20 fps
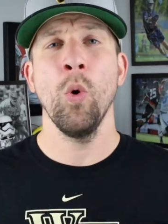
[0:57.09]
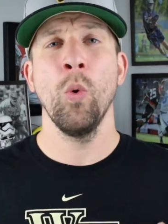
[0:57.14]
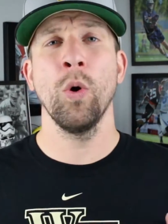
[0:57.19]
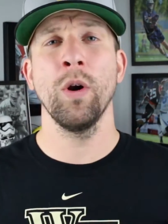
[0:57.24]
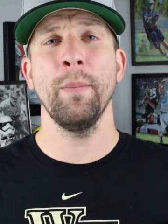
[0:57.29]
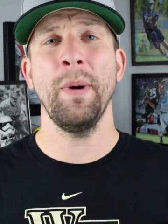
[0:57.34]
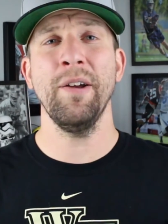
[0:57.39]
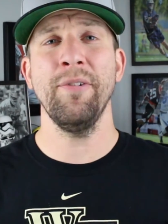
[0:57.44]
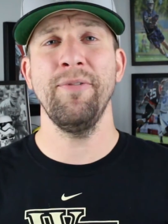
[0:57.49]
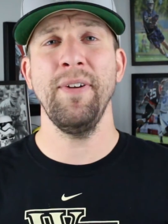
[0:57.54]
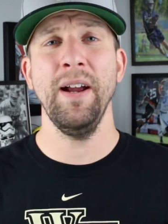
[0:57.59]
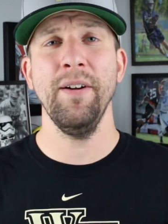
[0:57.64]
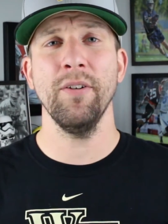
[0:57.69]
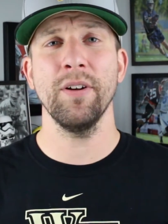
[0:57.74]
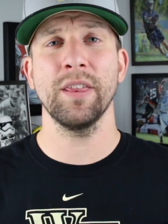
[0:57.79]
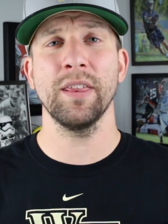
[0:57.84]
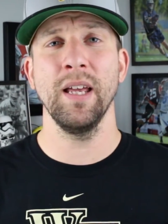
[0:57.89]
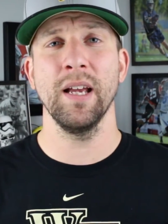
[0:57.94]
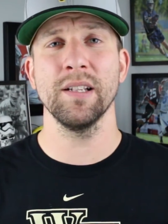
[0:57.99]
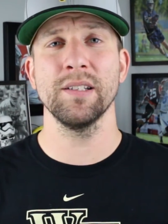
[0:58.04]
One of my
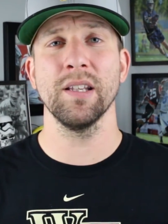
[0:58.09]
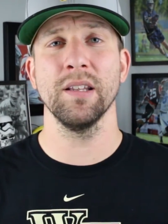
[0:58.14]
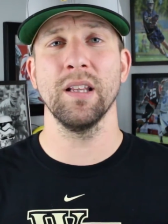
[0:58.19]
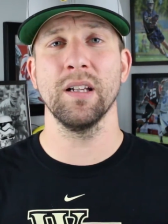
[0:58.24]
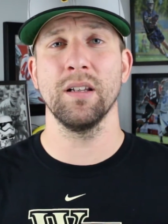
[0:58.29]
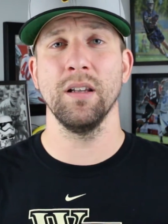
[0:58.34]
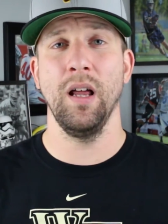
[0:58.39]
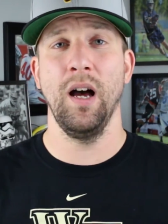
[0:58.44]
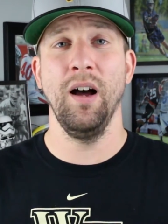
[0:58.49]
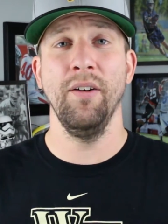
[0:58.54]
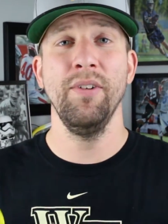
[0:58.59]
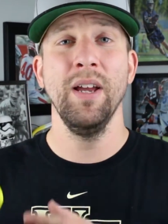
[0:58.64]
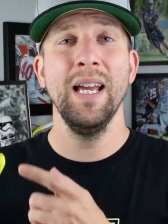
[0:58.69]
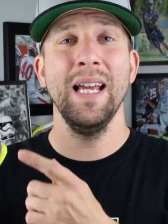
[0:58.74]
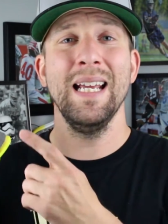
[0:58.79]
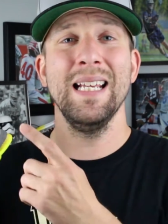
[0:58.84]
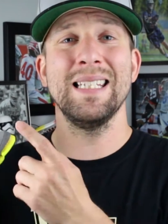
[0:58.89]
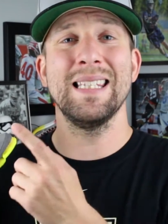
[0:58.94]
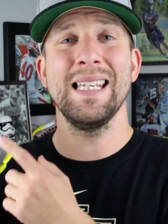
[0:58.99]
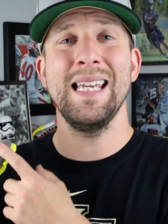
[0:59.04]
favorite things of the glove
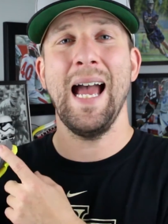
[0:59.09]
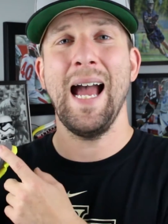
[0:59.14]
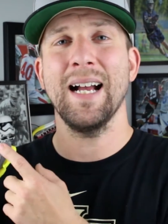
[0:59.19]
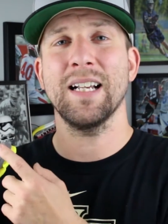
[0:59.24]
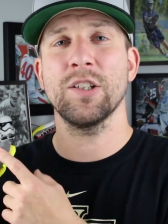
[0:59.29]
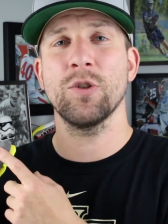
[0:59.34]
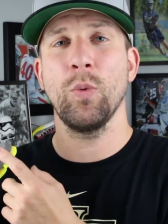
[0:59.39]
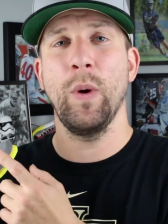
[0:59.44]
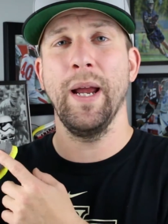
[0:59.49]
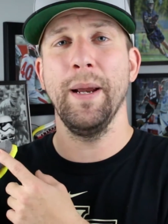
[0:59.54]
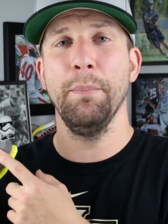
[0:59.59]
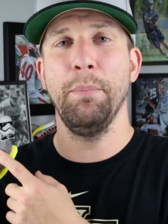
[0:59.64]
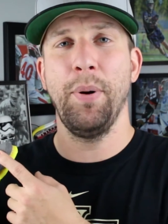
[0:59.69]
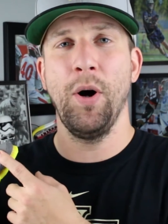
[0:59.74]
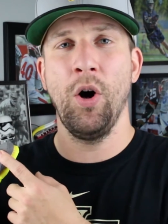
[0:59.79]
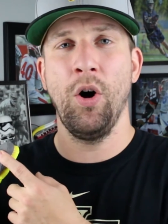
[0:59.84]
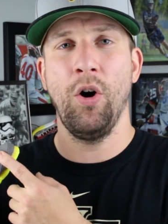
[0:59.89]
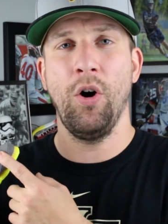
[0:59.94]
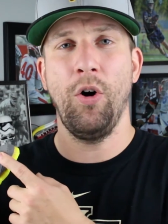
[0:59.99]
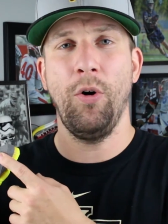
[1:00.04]
is the Axway
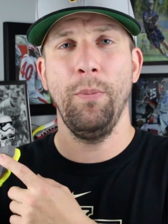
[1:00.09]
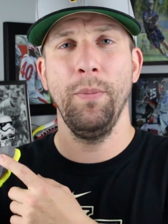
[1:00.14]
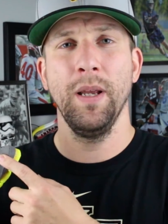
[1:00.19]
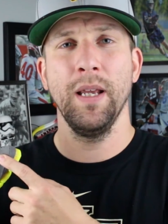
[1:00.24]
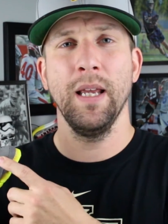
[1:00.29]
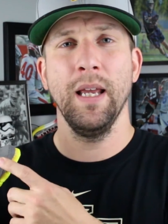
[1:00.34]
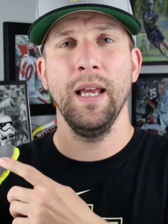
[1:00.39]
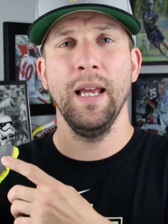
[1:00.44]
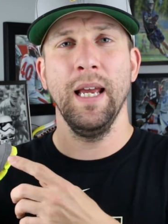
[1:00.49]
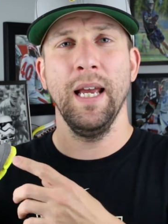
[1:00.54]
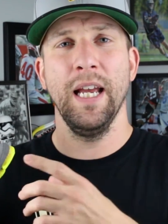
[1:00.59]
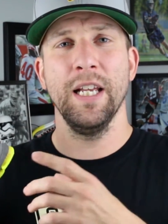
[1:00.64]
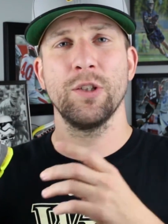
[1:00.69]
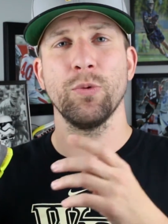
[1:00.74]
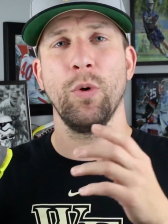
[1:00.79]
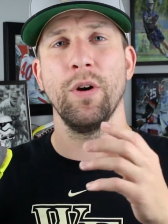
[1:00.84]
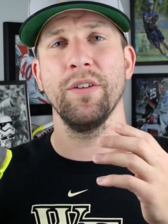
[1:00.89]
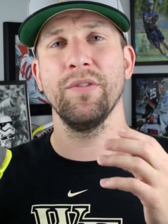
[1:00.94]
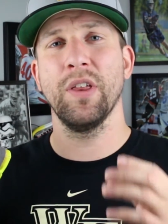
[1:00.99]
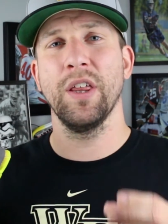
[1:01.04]
palm. It's
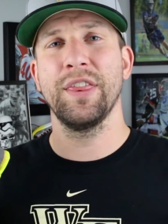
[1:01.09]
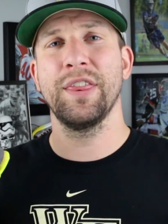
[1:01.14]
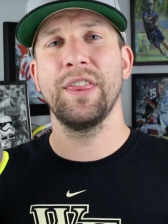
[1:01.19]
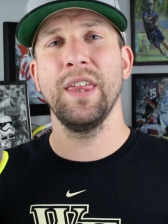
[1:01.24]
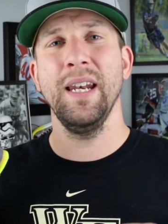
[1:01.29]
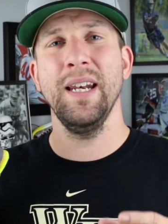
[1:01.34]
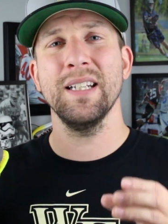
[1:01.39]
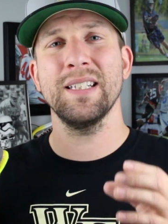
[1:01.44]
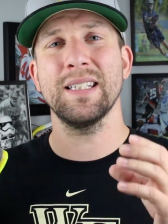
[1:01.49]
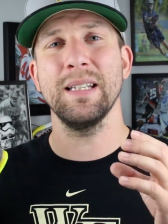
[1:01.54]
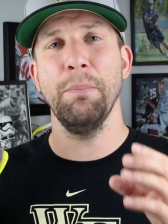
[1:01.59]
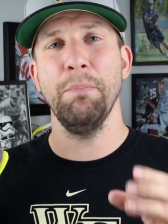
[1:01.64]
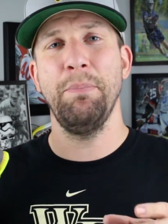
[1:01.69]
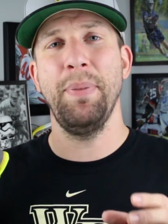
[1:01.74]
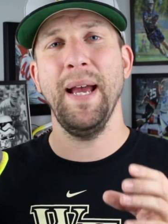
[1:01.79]
one of the thinnest and